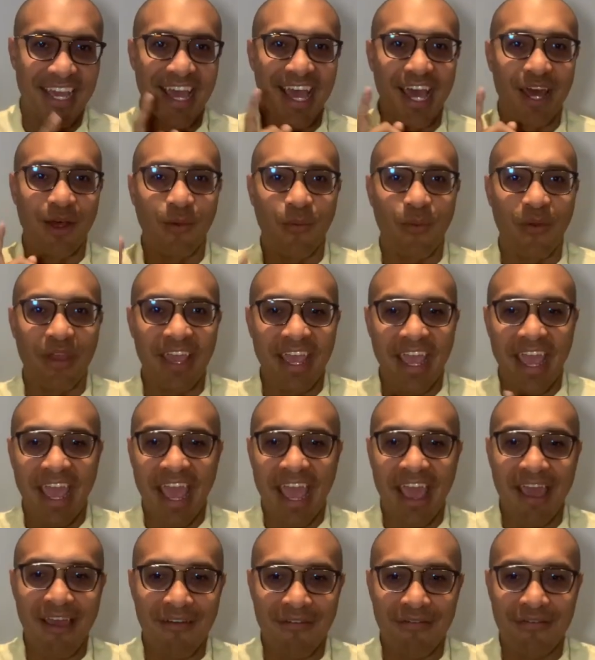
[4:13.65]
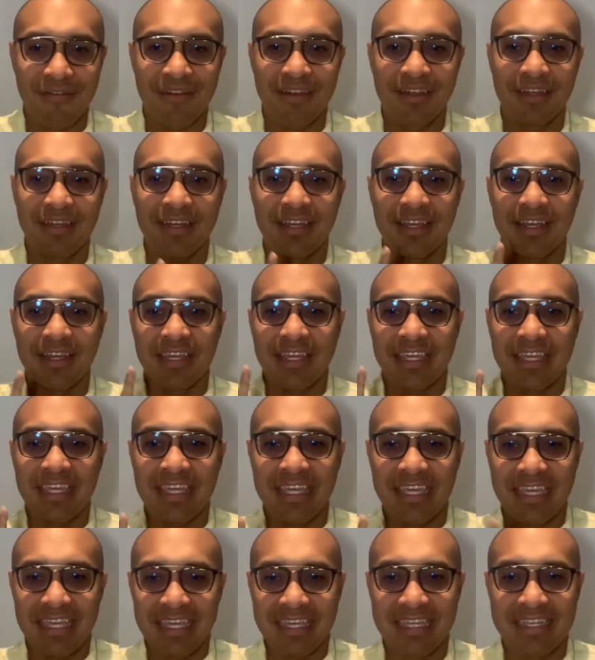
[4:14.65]
And wherever
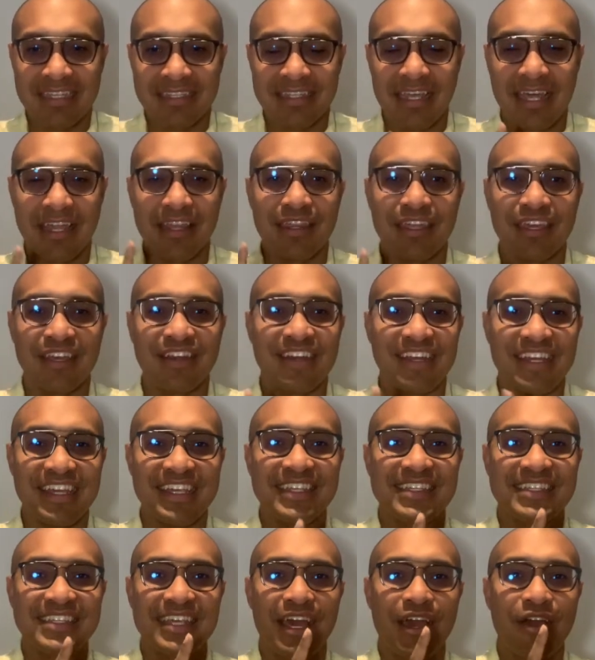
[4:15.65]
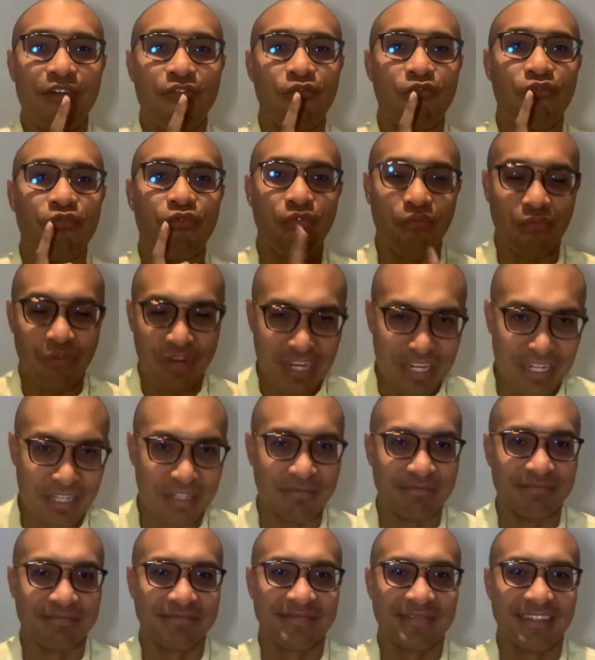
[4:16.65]
he is, there is
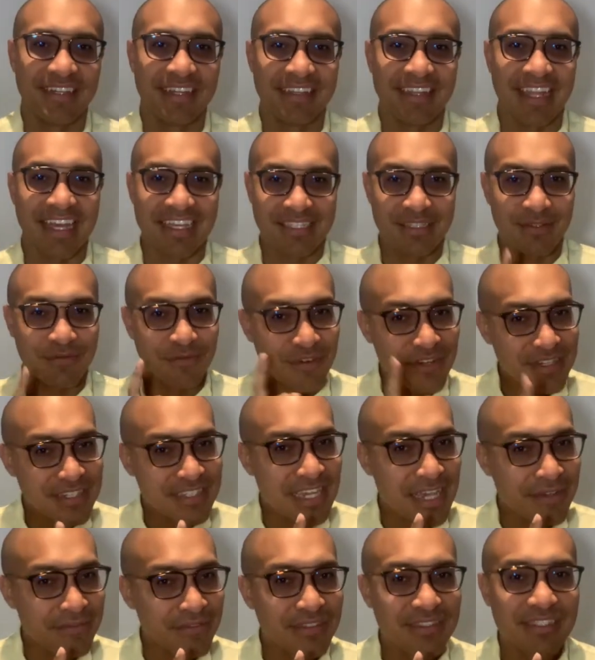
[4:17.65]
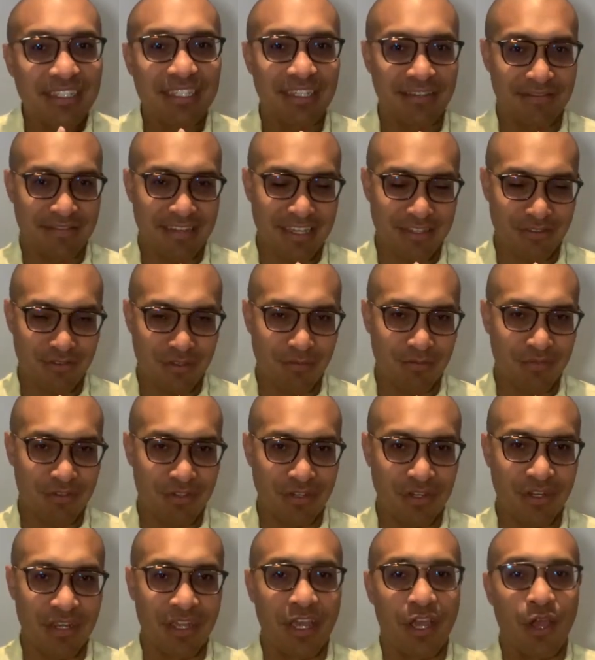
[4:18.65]
freedom. That's the verse 17 of that
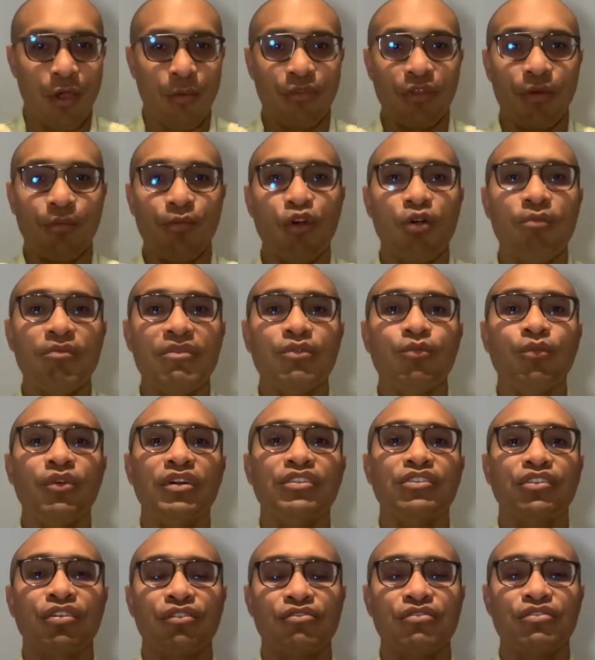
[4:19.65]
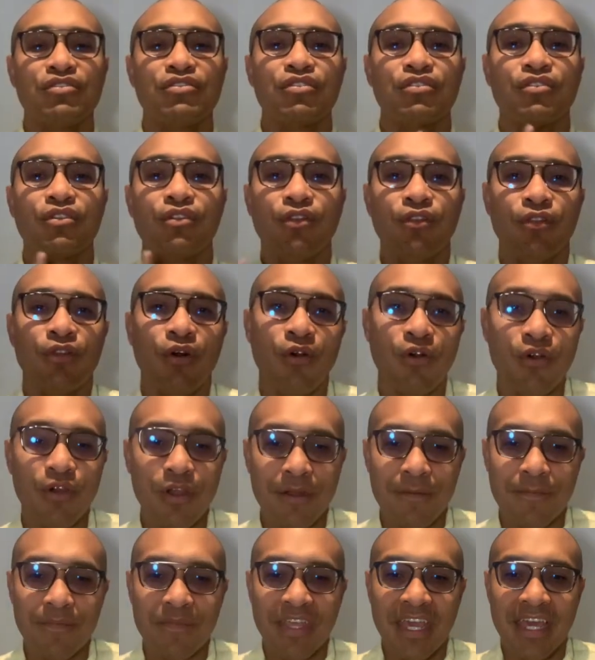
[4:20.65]
scripture. The moment one turns to the
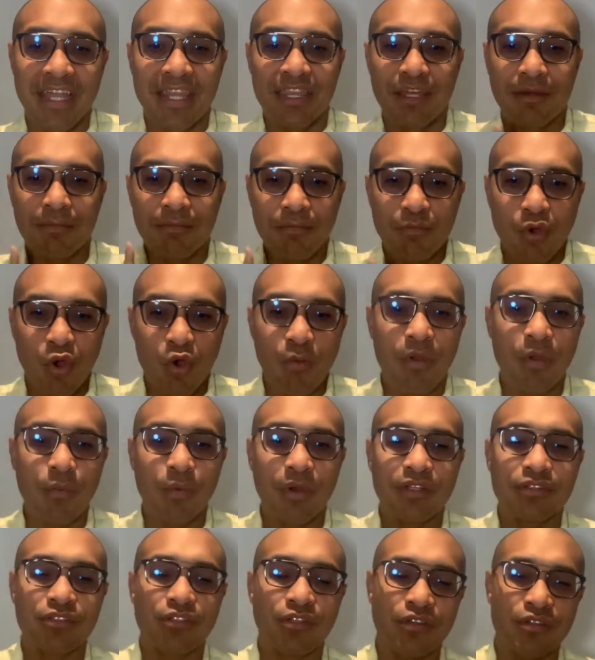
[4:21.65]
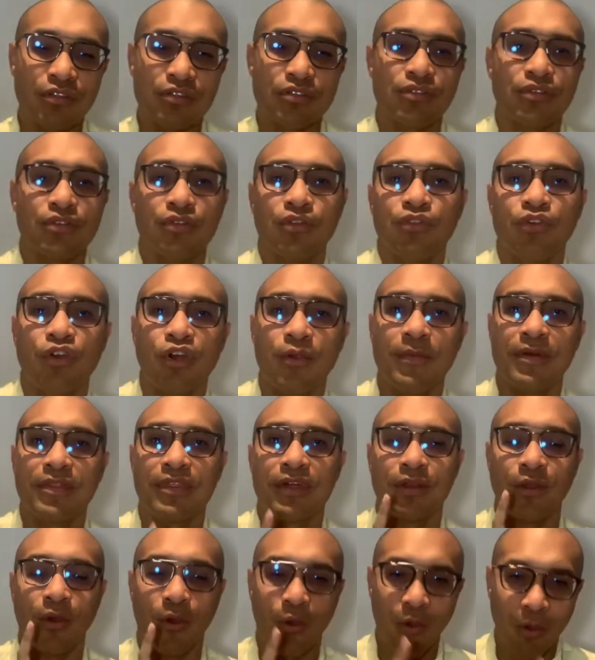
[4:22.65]
Lord, the moment one turns to the Lord with
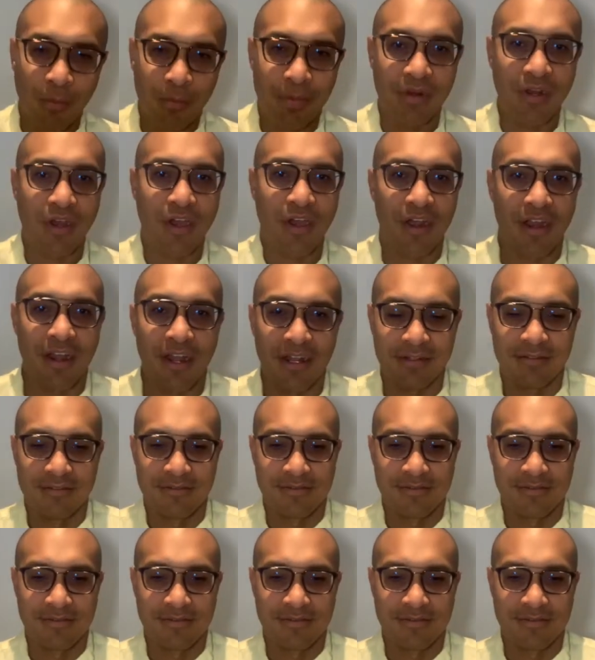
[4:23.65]
an open heart.